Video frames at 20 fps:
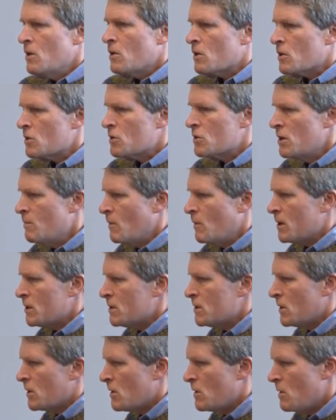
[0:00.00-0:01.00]
or she
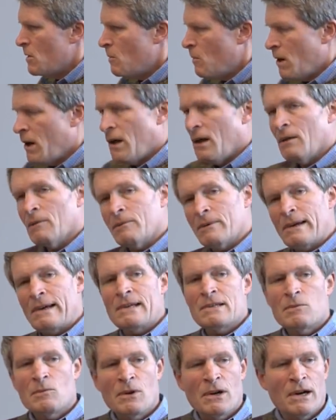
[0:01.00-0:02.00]
wants to do. Well,
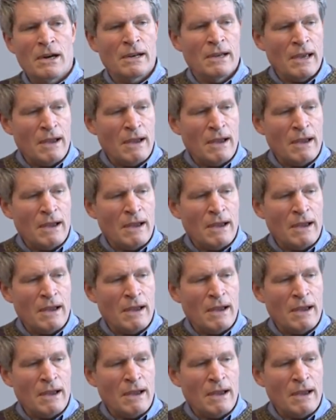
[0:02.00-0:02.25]
guess what?